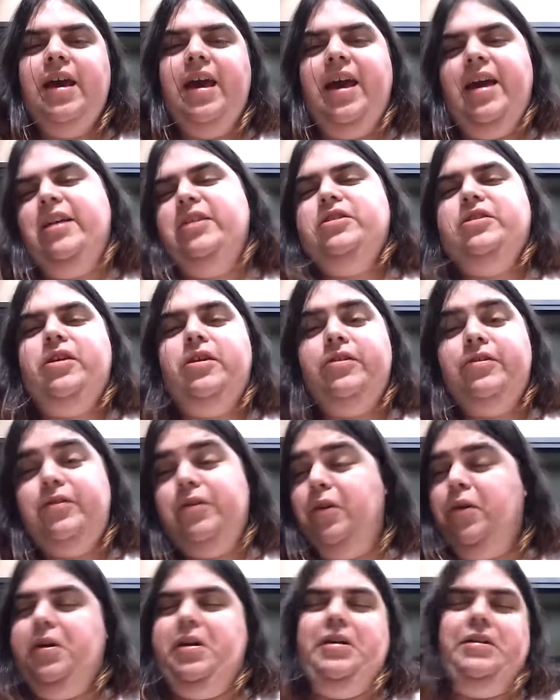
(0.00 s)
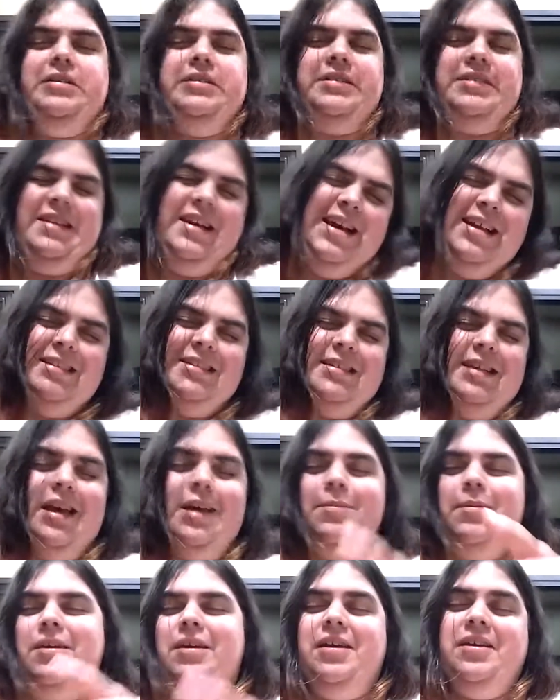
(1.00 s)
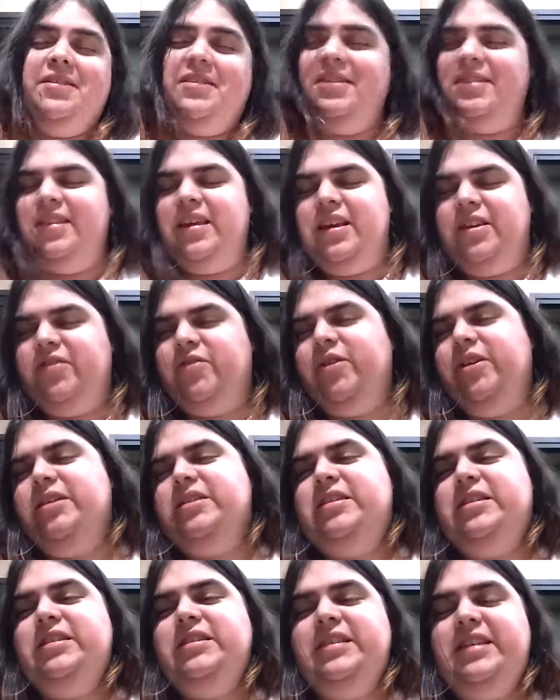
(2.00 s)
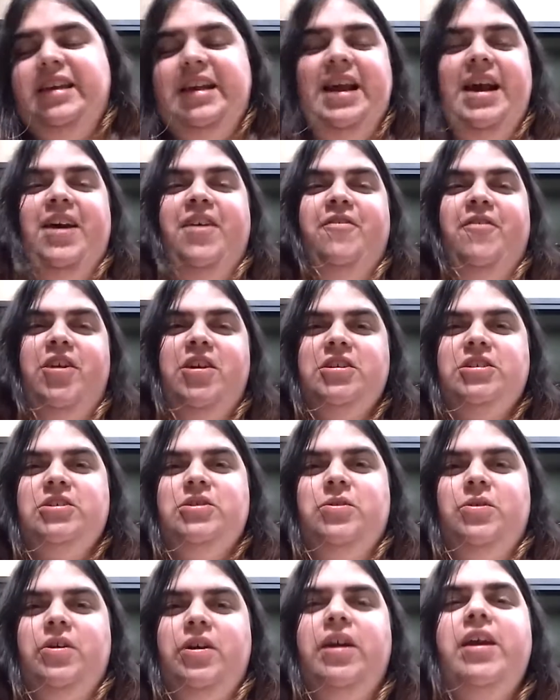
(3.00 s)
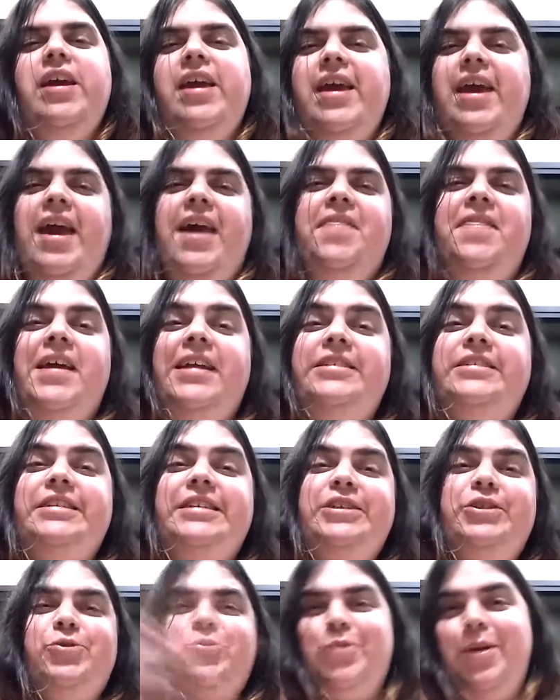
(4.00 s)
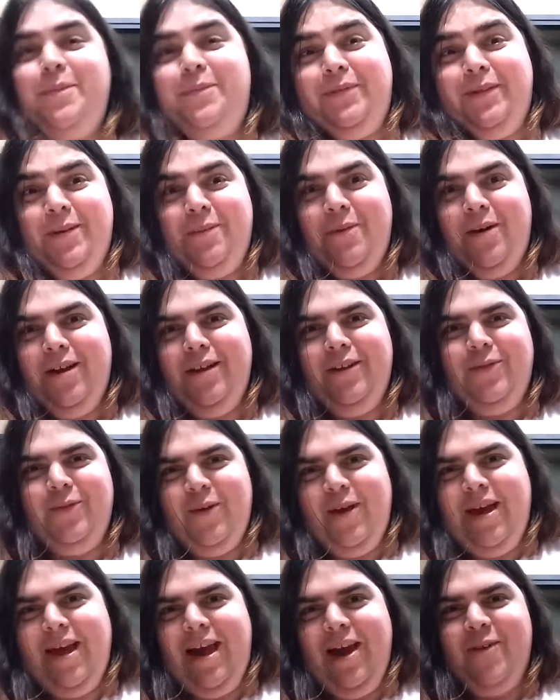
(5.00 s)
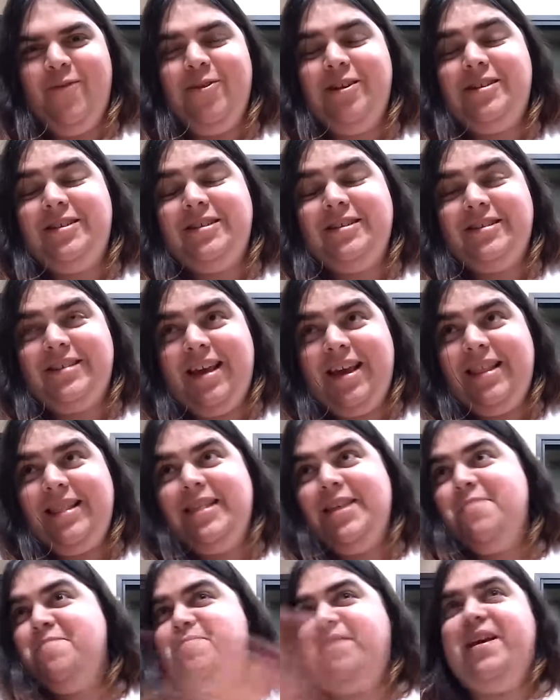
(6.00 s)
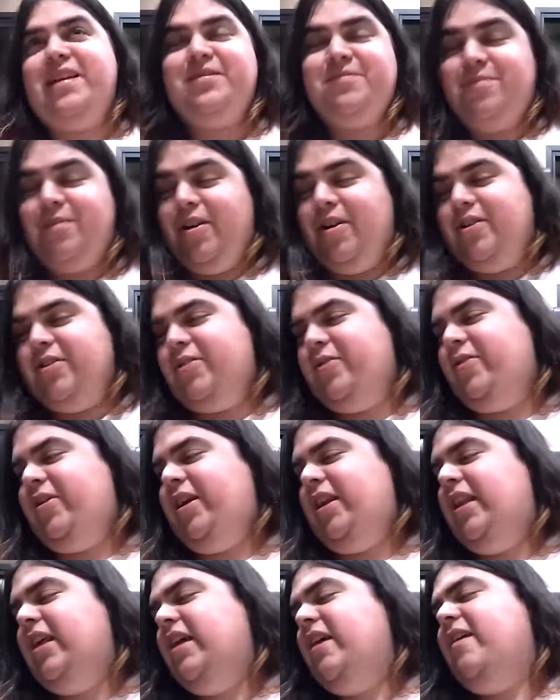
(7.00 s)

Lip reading: and she goes, Lauryn Hill does not suck because of these reasons. Get out of our store. And then she trips him on his way out, which is like the best part to read.